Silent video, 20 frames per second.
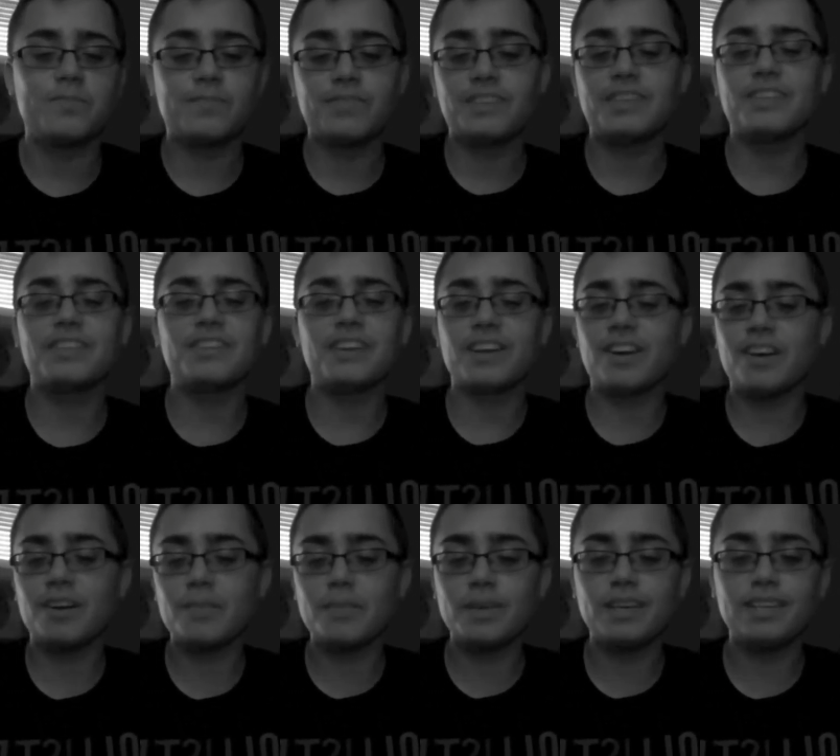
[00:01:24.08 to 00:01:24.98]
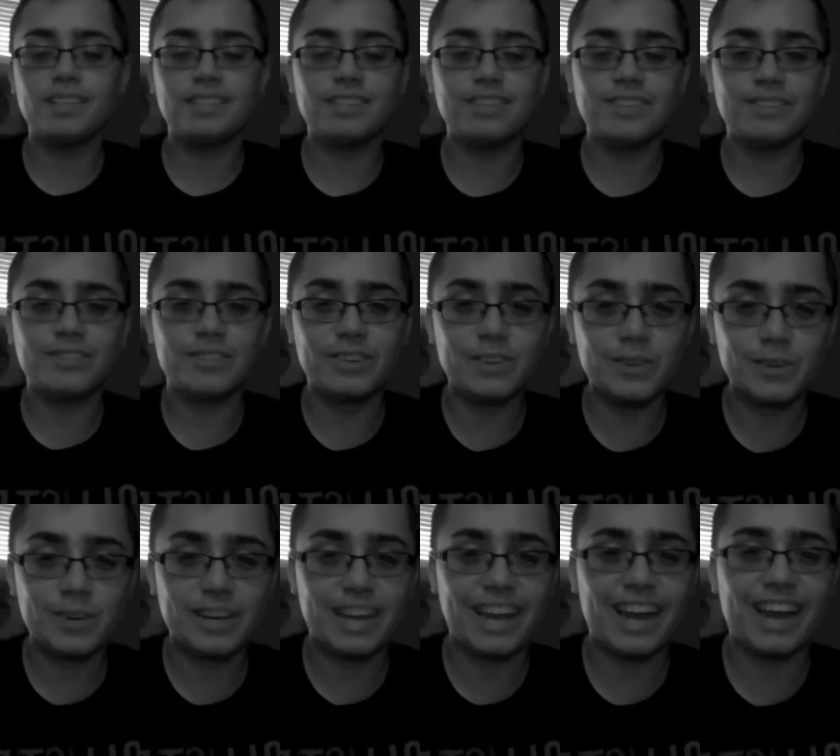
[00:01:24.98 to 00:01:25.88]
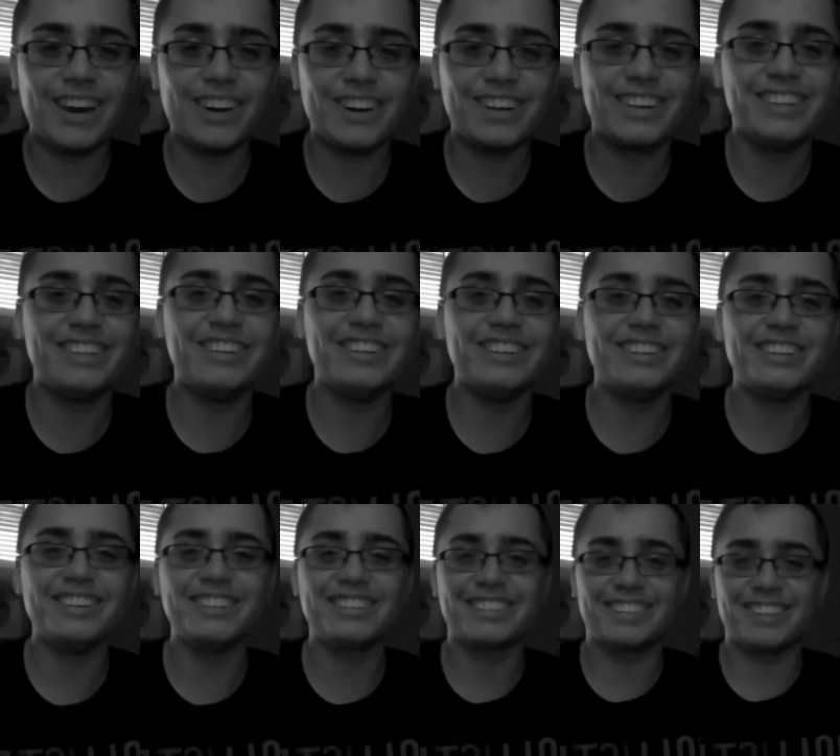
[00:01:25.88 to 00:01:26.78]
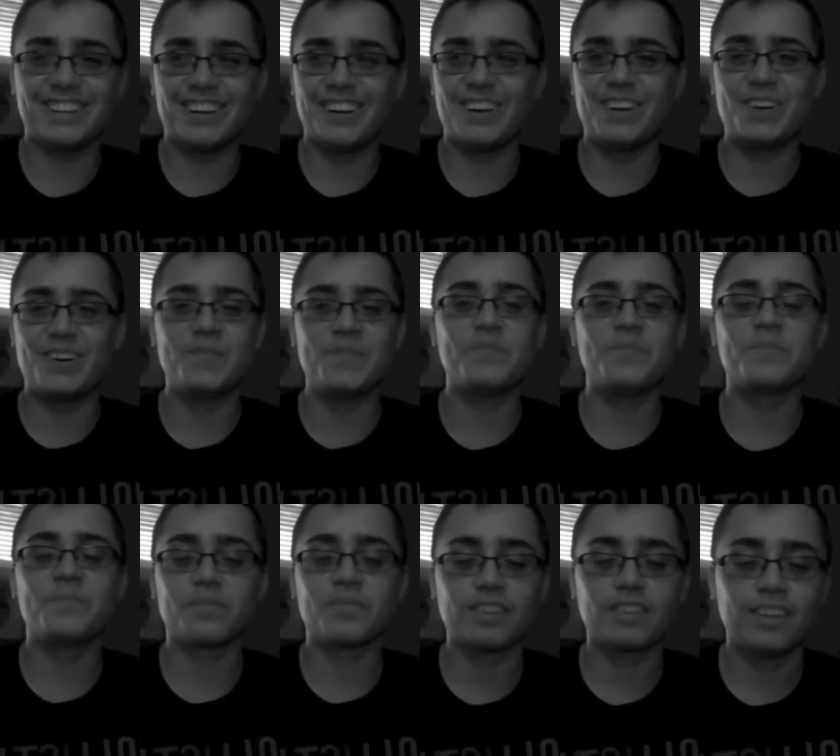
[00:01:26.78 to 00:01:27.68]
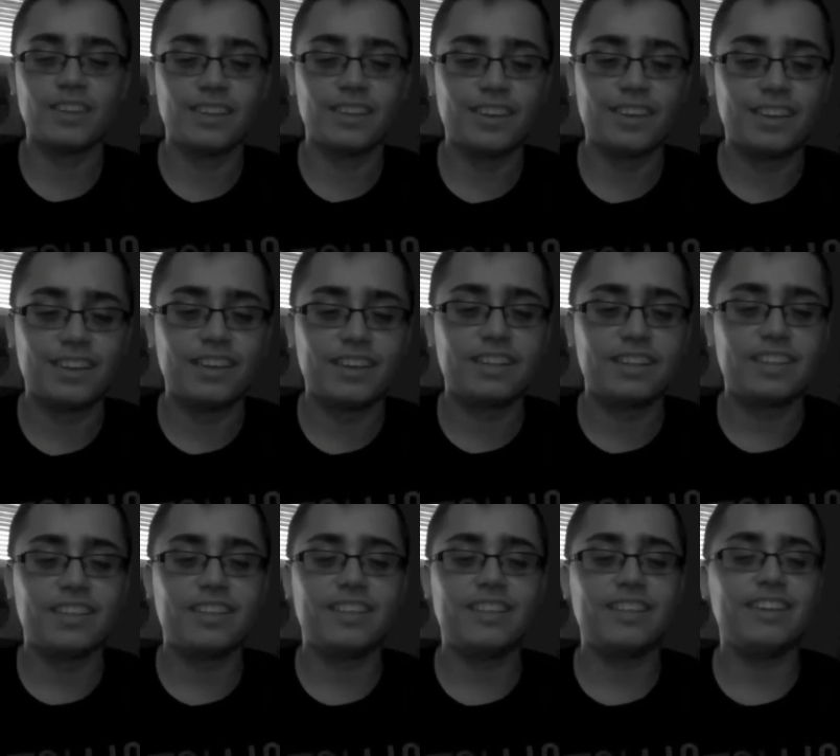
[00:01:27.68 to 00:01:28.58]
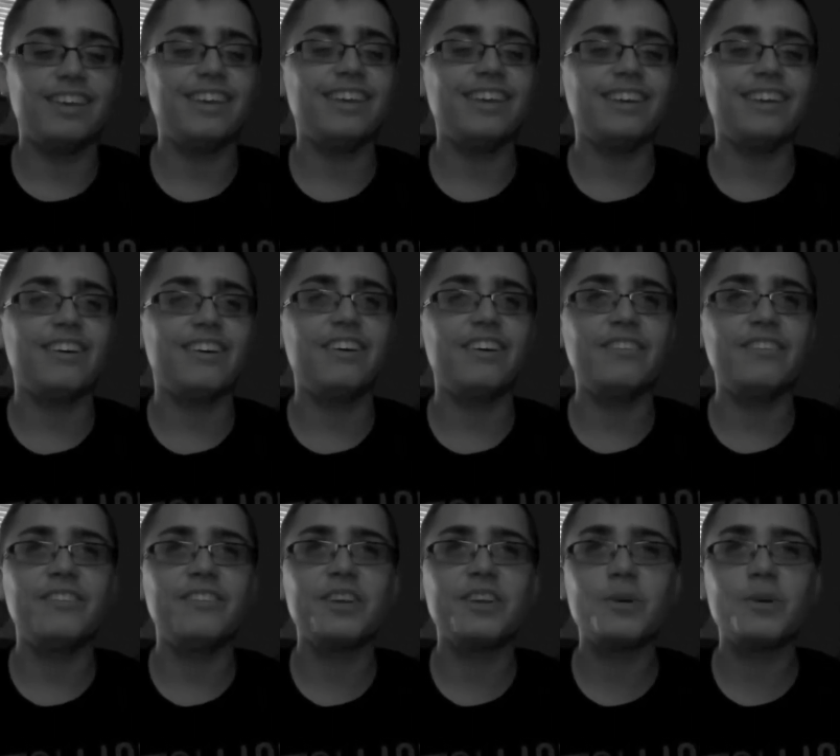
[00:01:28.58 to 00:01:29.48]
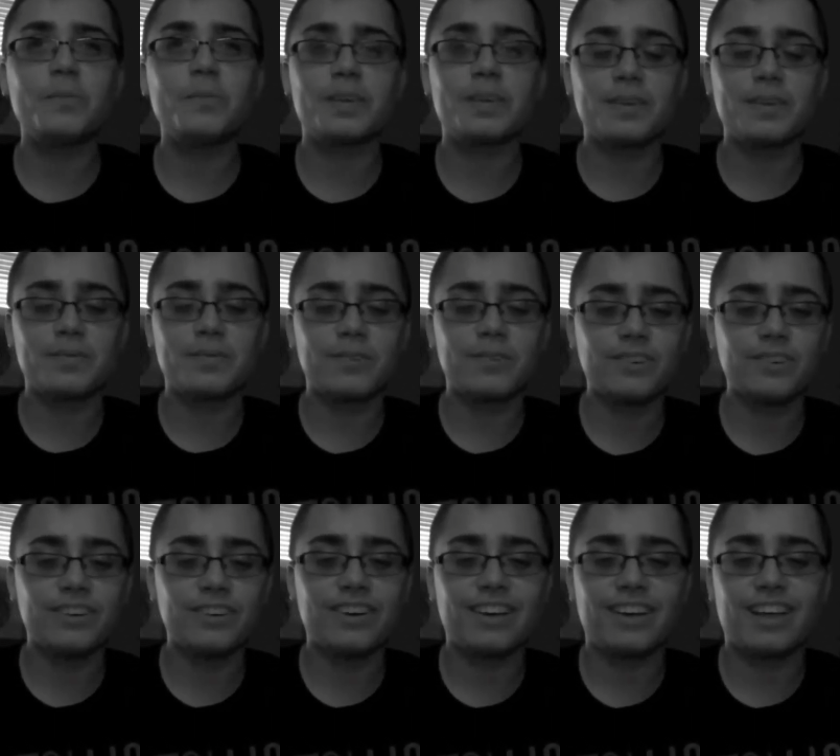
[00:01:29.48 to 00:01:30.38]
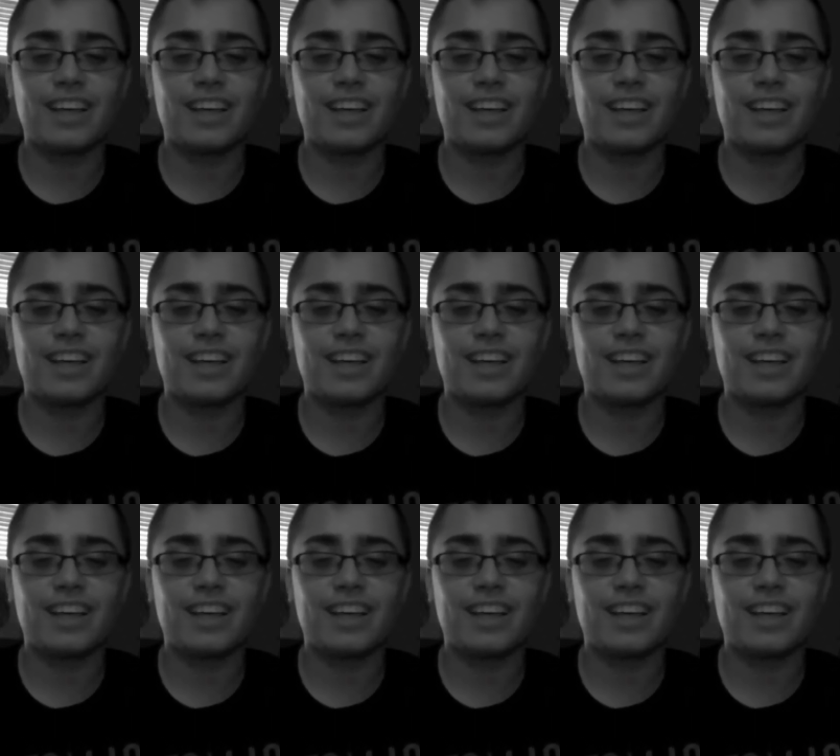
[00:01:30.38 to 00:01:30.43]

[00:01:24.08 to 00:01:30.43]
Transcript: they are based on real characters. Um, they are real people.